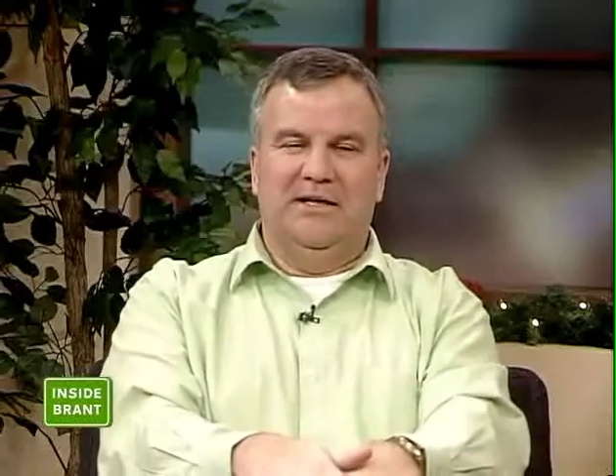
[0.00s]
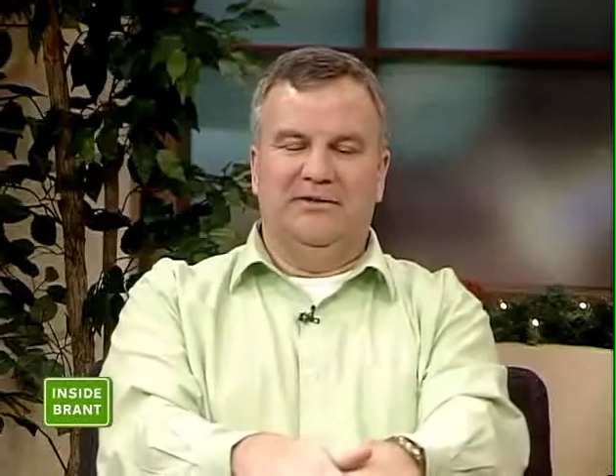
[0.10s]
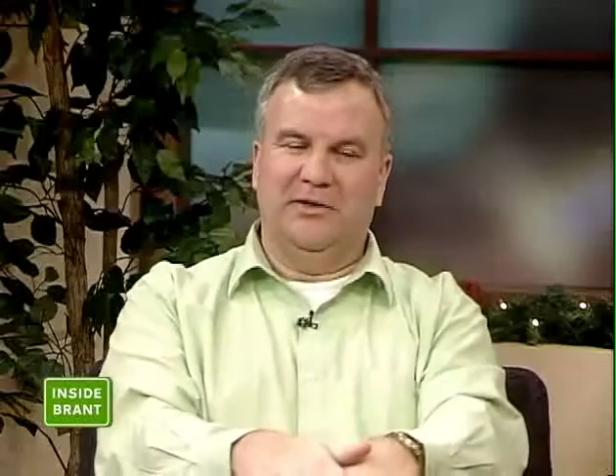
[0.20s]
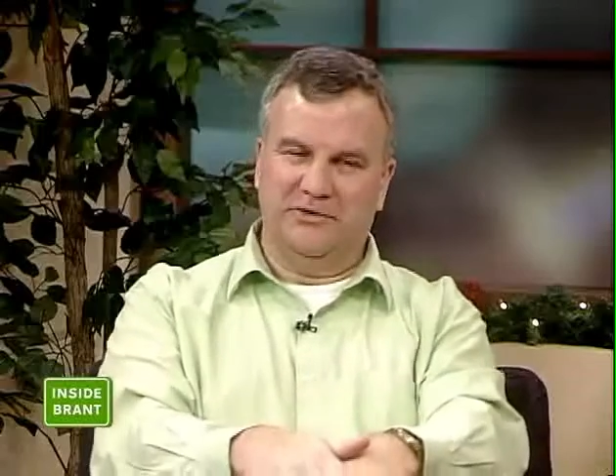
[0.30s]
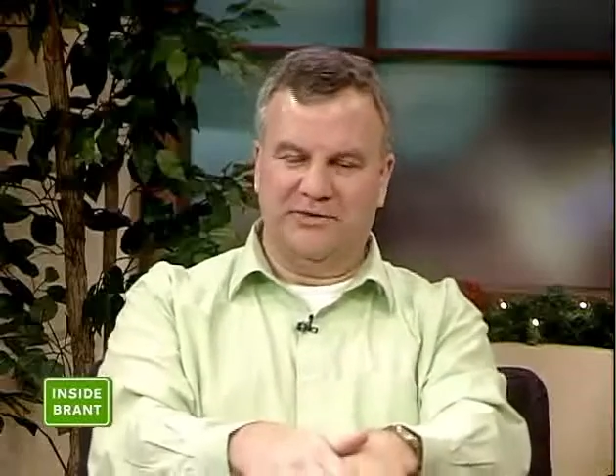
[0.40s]

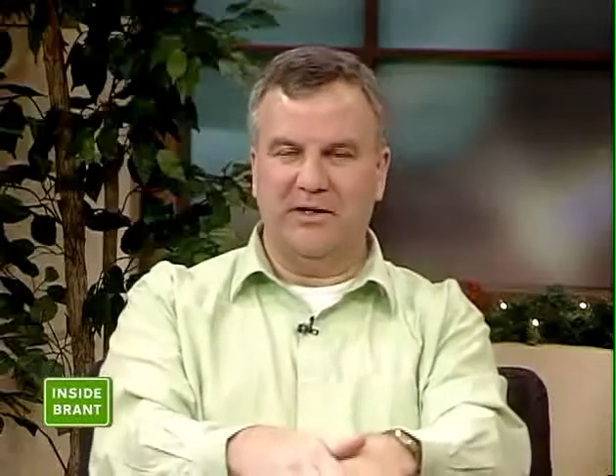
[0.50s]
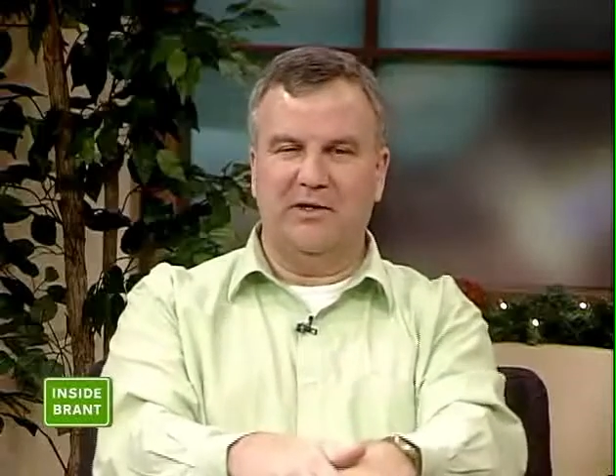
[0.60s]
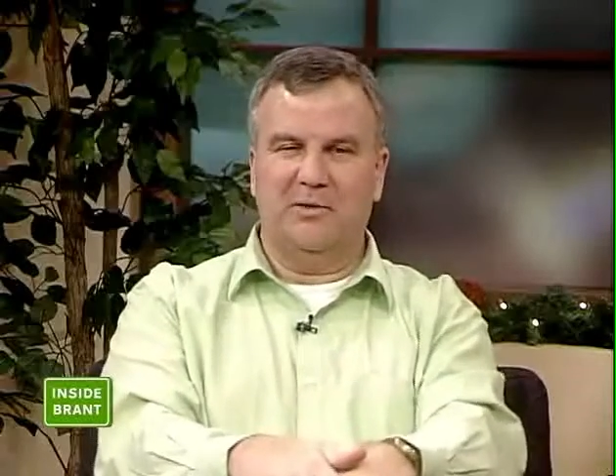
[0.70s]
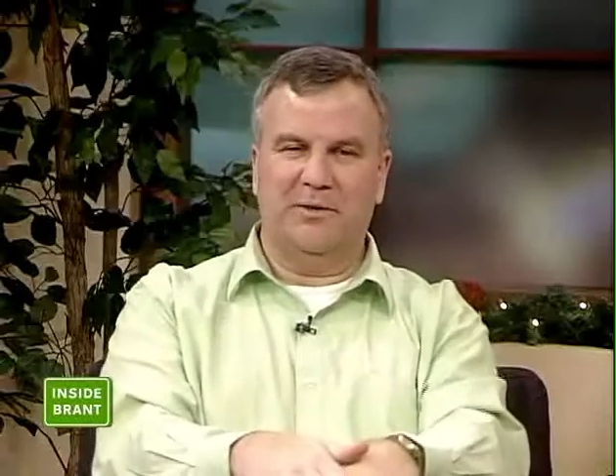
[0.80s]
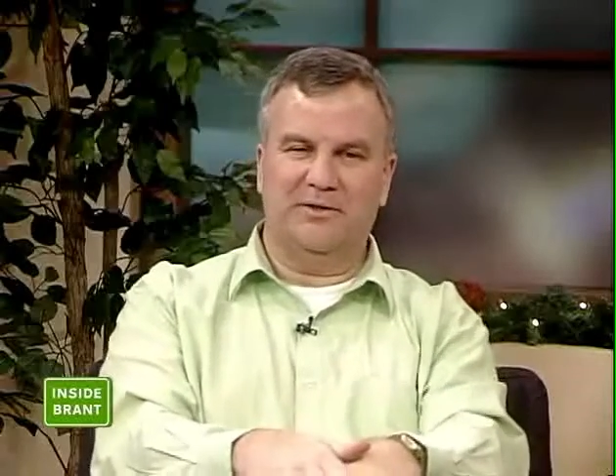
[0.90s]
So you're sitting
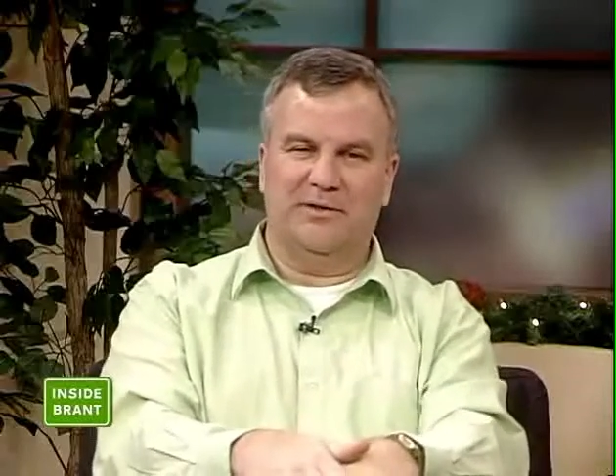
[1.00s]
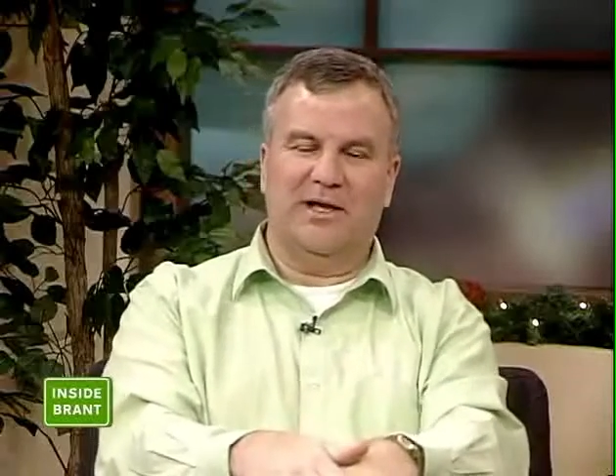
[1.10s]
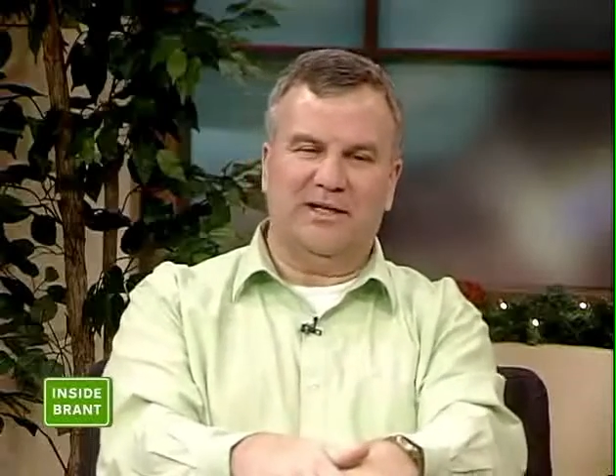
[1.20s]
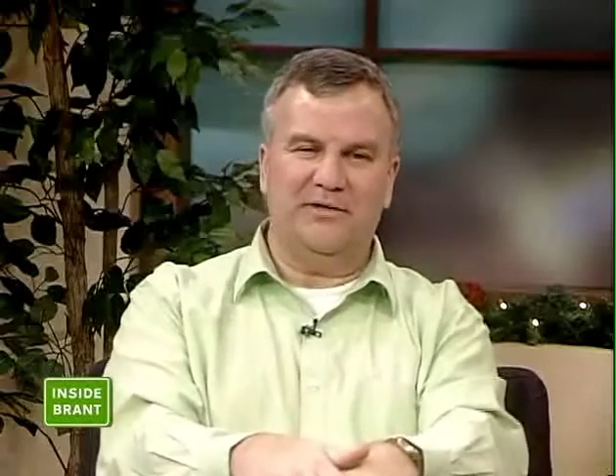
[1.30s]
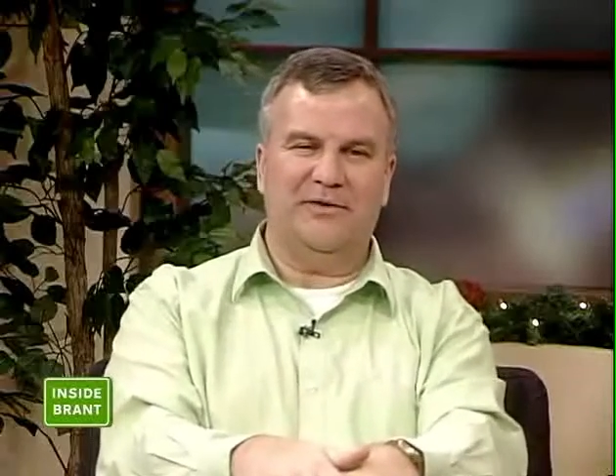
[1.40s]
here wondering,
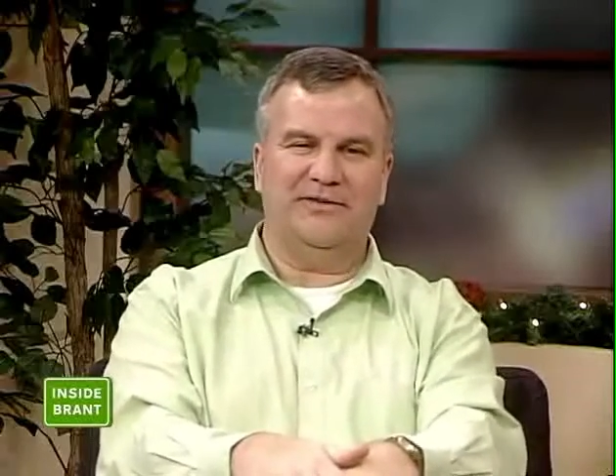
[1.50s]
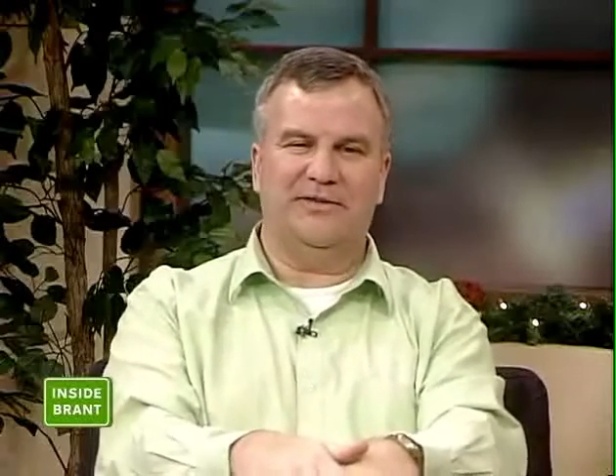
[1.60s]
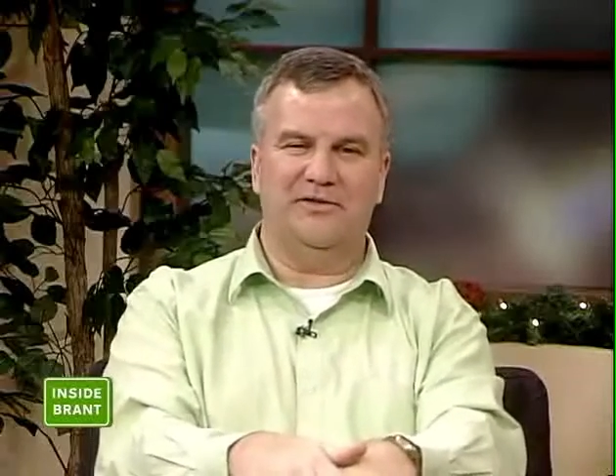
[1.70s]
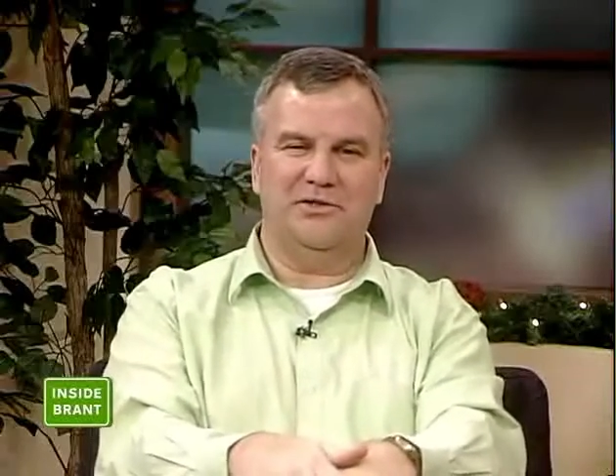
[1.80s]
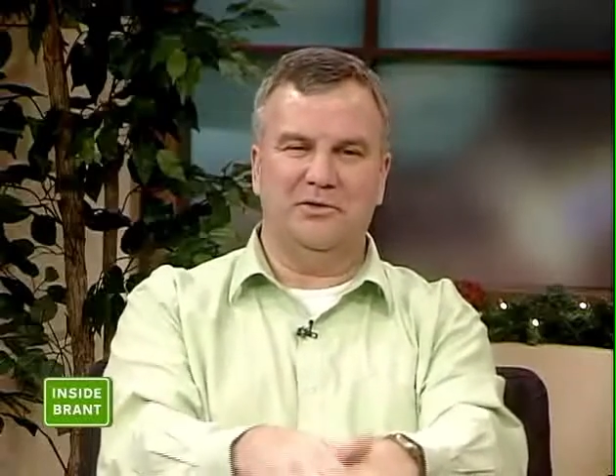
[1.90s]
Hockeyfest
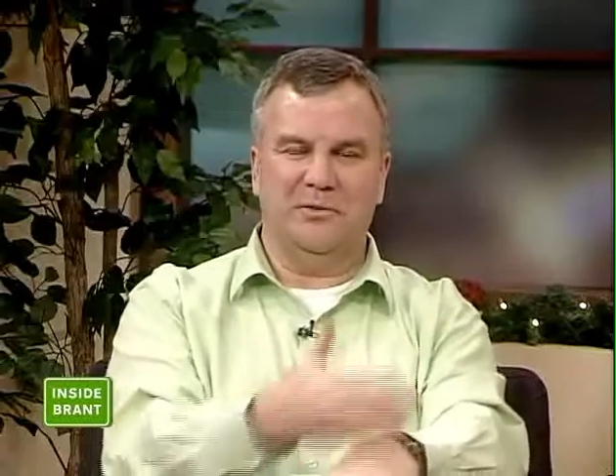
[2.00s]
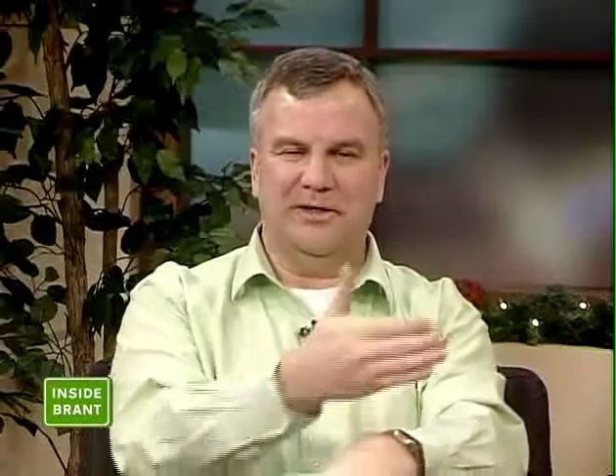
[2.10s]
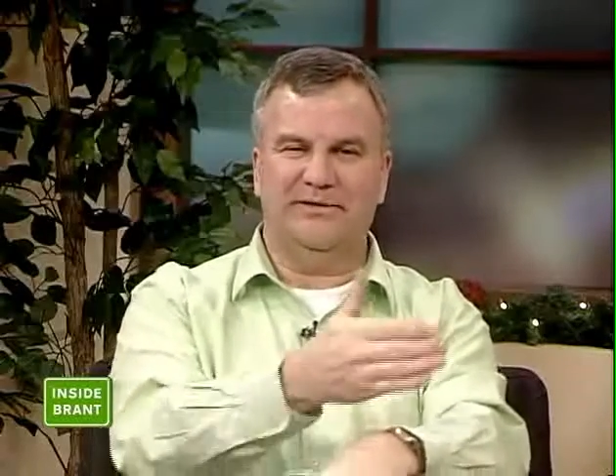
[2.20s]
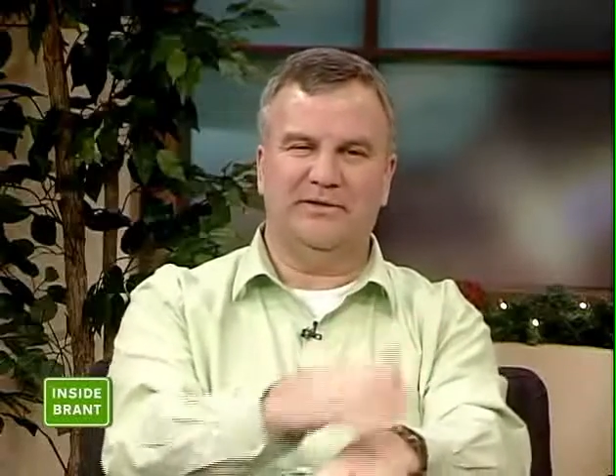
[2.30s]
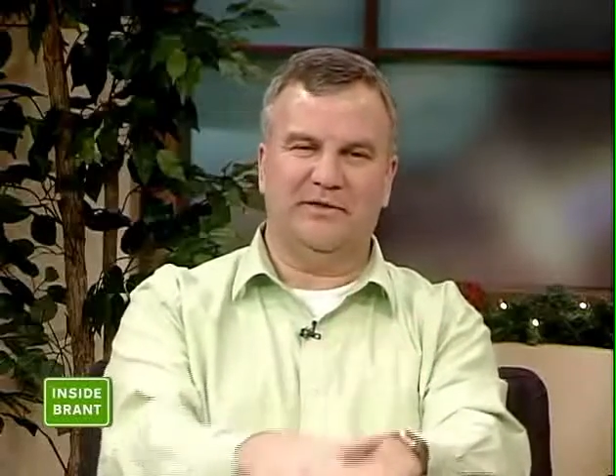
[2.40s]
in June, why
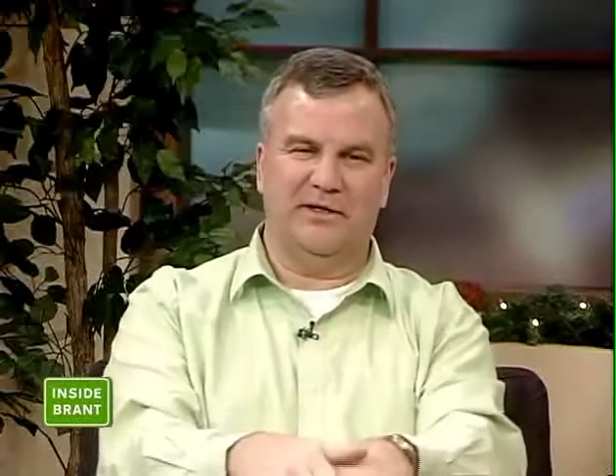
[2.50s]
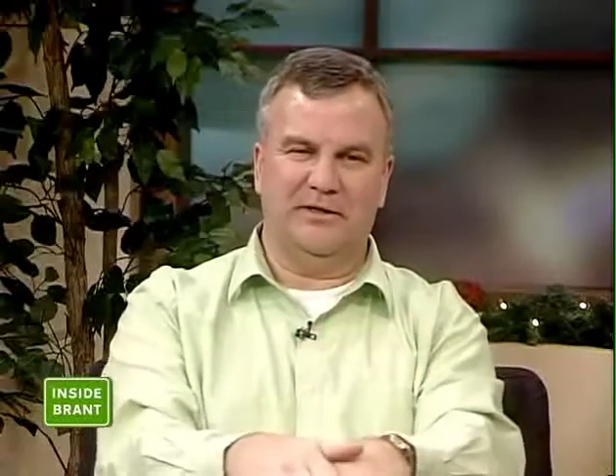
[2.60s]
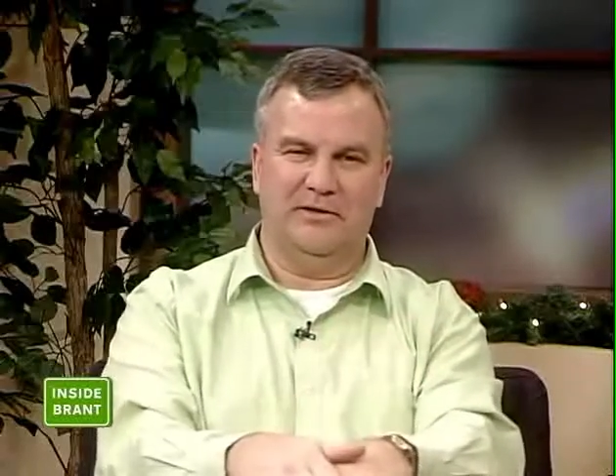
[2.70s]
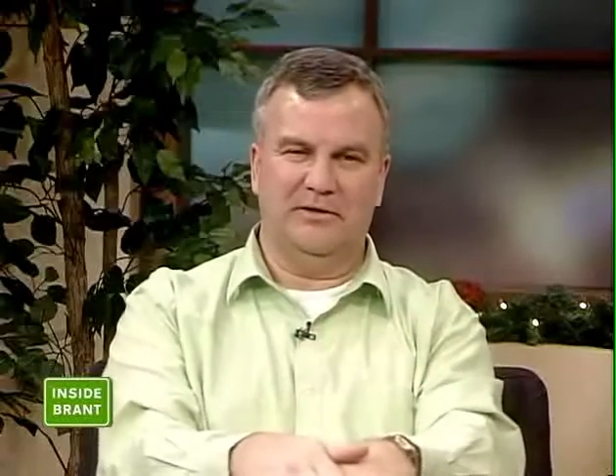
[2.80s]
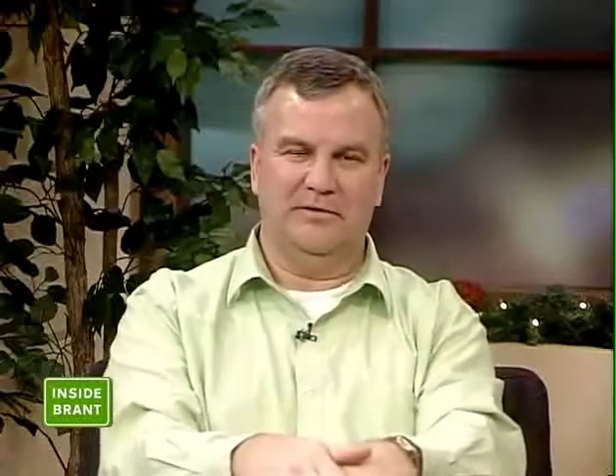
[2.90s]
is this guy
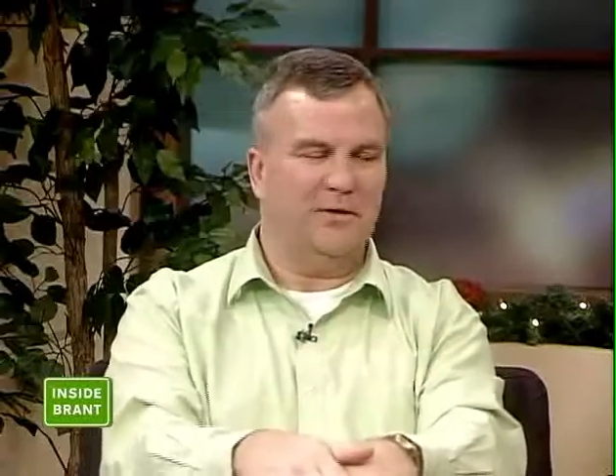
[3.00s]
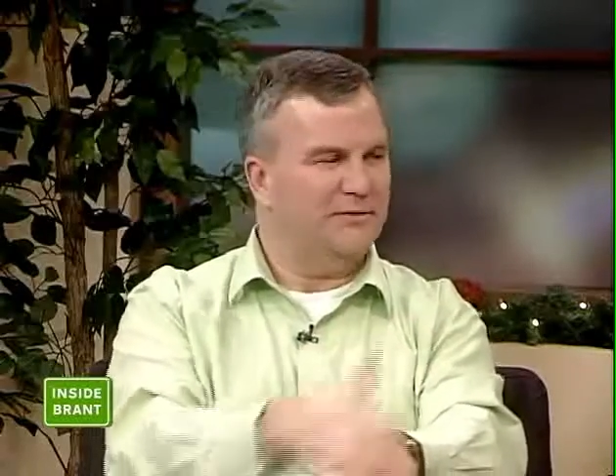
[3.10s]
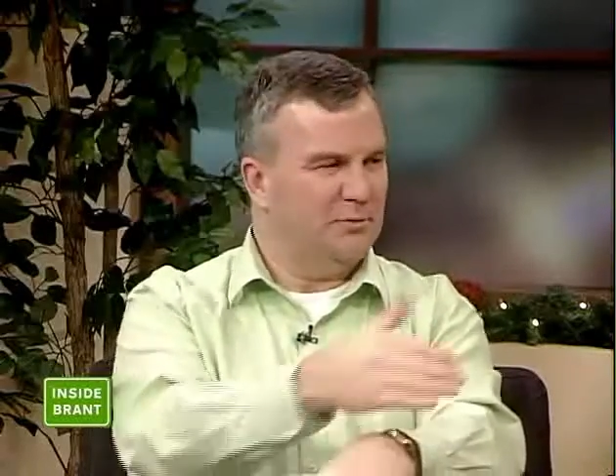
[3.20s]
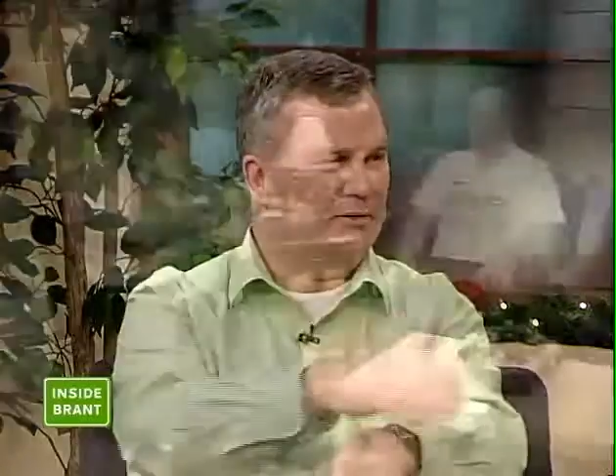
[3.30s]
here? Ralph